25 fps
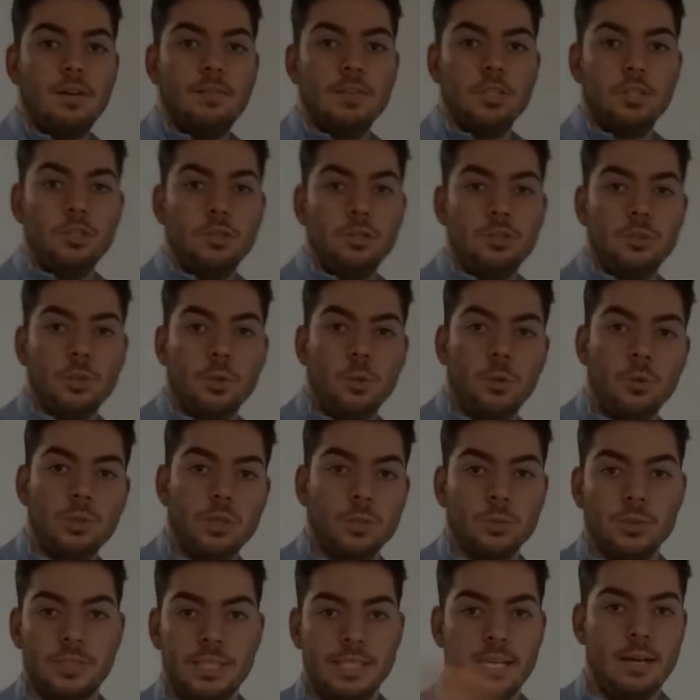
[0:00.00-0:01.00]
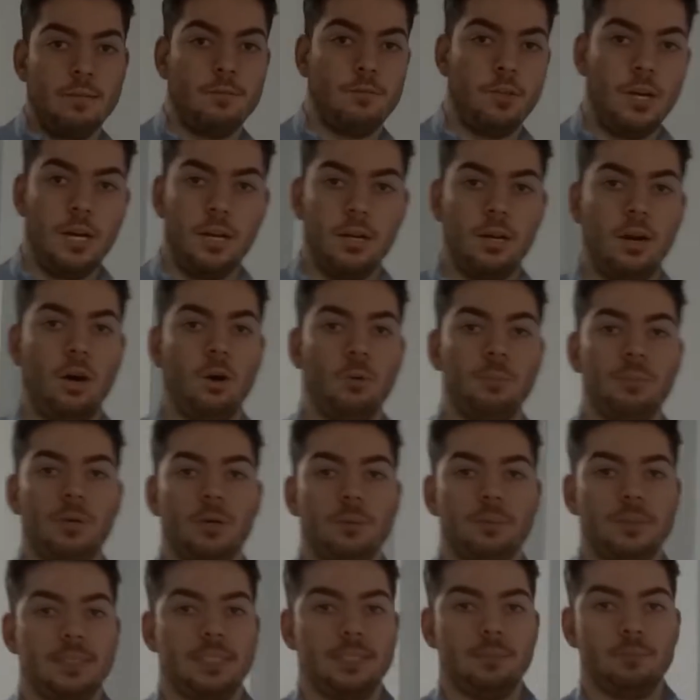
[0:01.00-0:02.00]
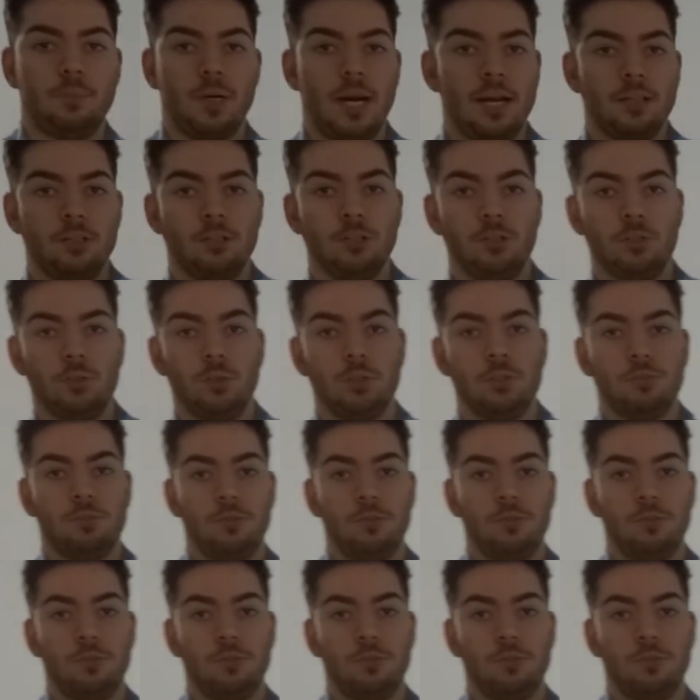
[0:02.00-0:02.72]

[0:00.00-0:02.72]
property lies is very close to the city